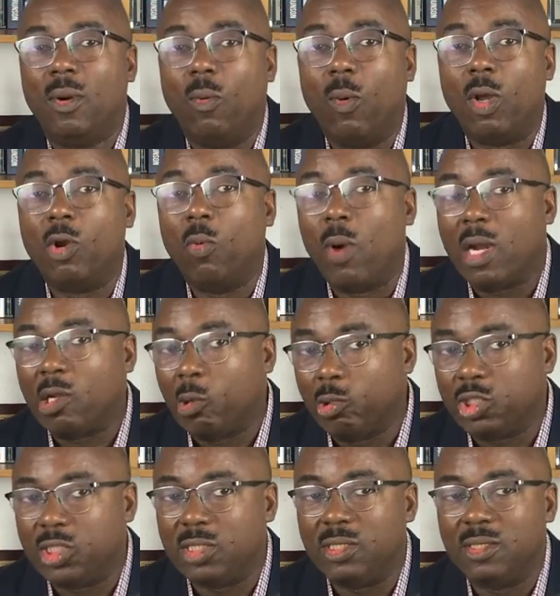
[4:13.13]
one-on-one
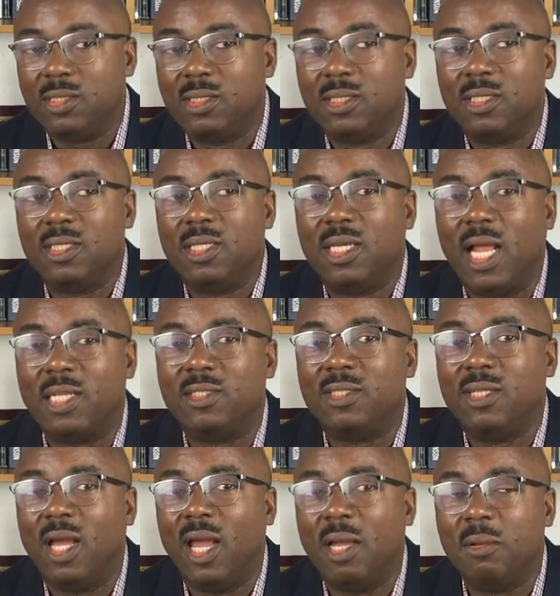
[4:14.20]
coaching that
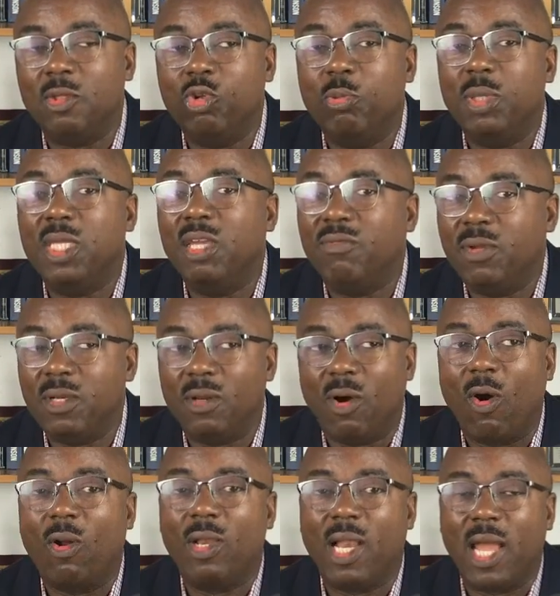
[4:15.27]
you'll be giving
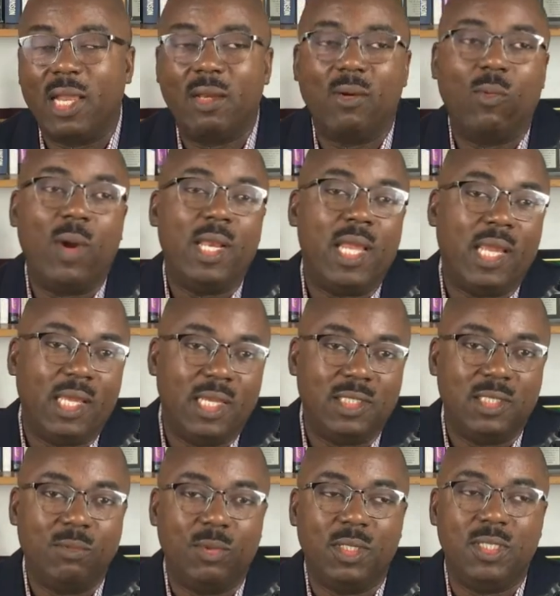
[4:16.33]
online when
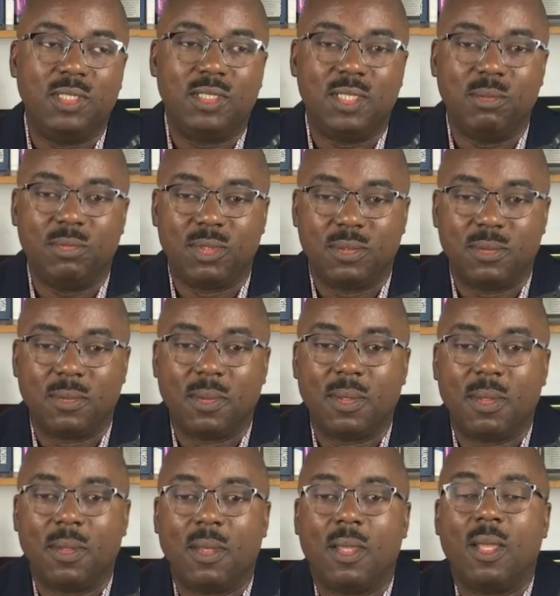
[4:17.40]
engaging with these teams.
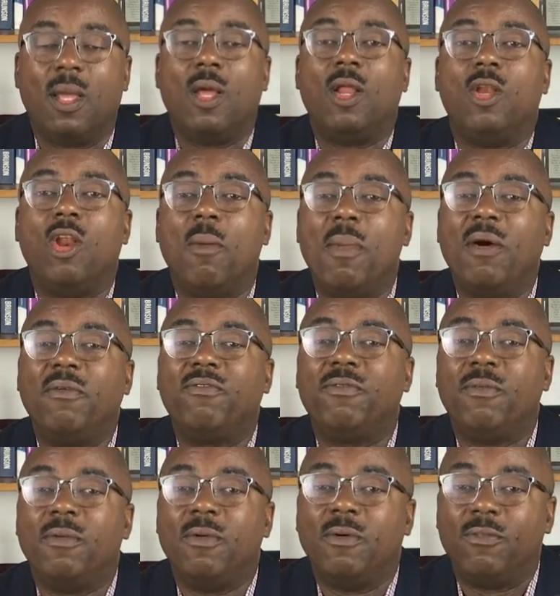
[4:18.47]
Number
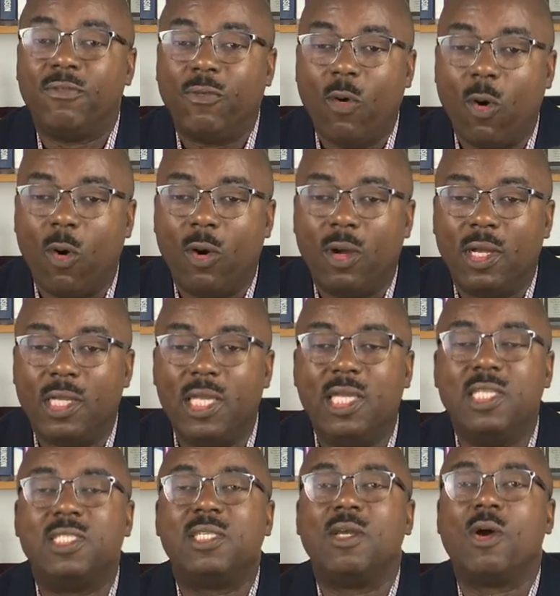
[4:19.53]
4
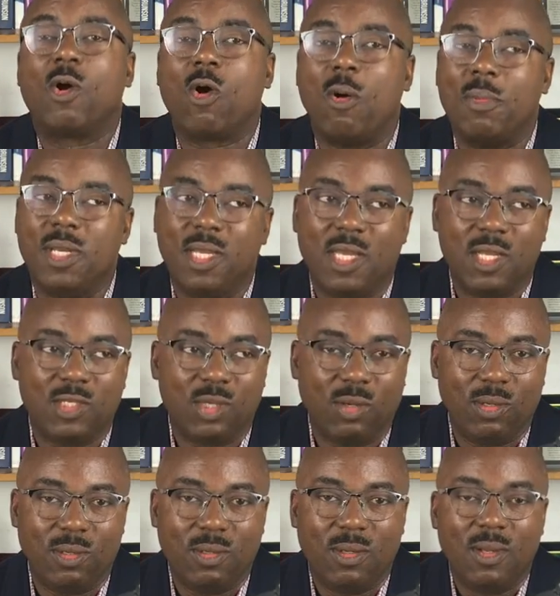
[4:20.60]
is
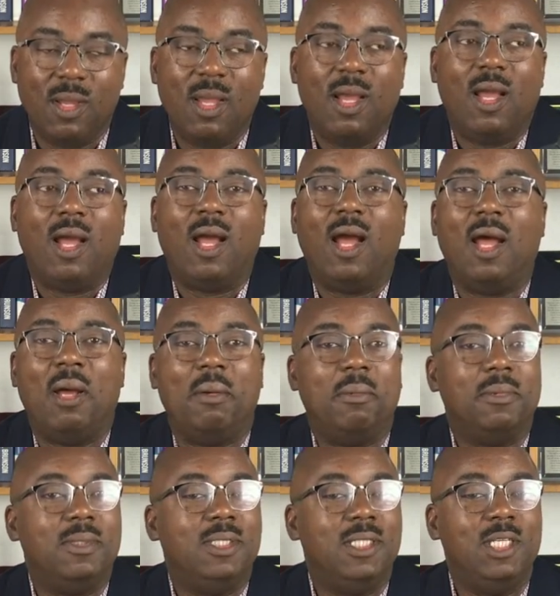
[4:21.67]
communication.
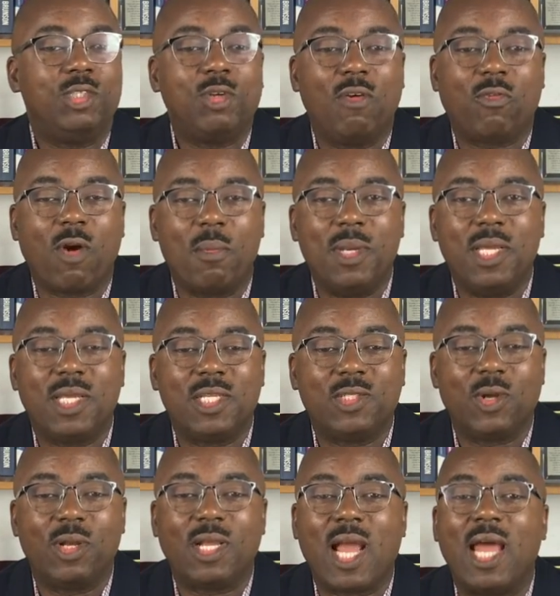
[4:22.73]
The issue of
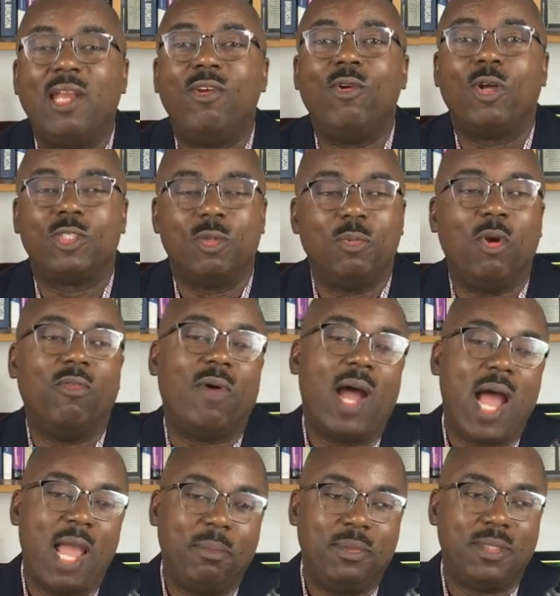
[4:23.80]
communication cannot be
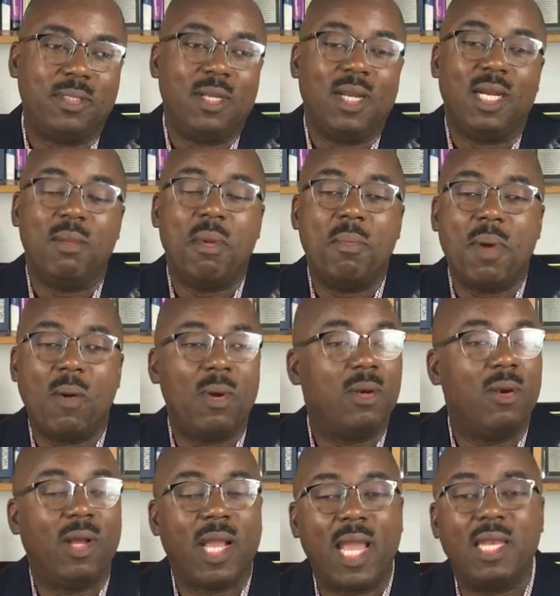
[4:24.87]
overhyped. Remember, we're
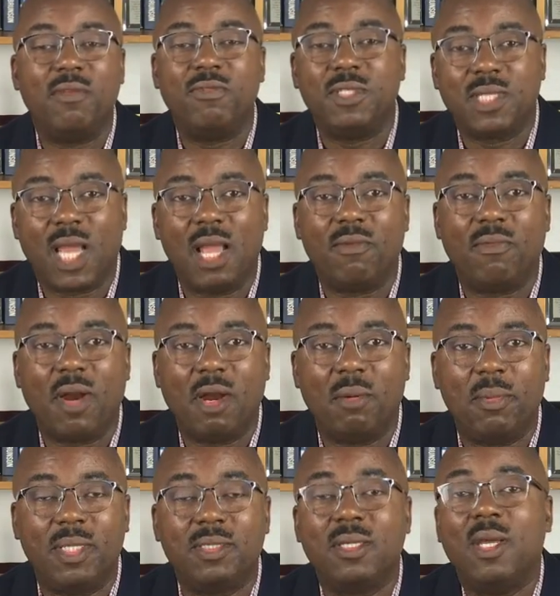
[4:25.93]
no longer in a physical
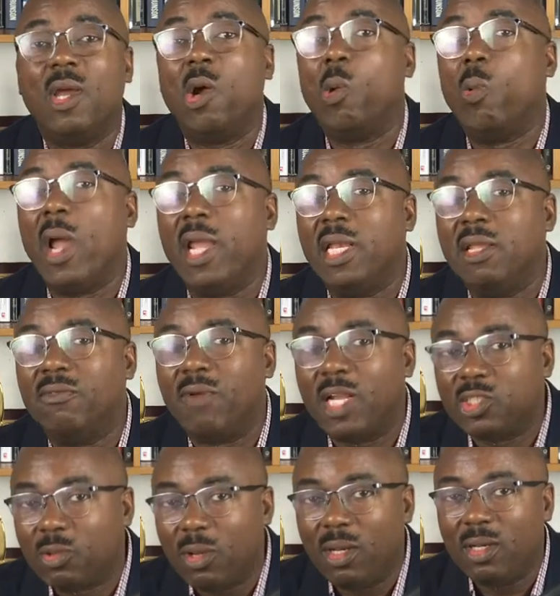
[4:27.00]
environment, we're in a
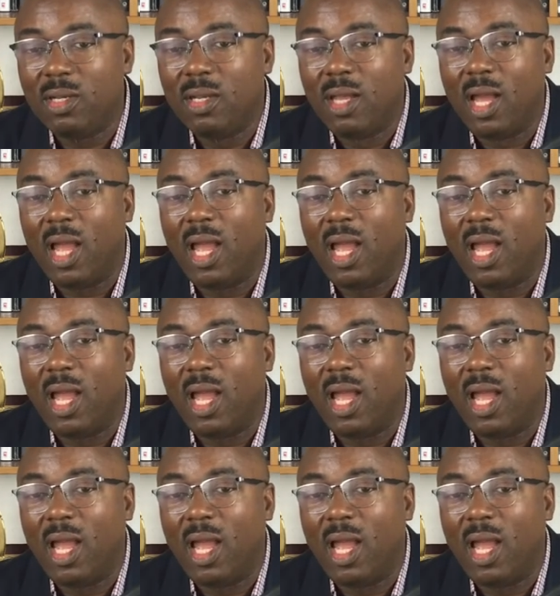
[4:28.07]
virtual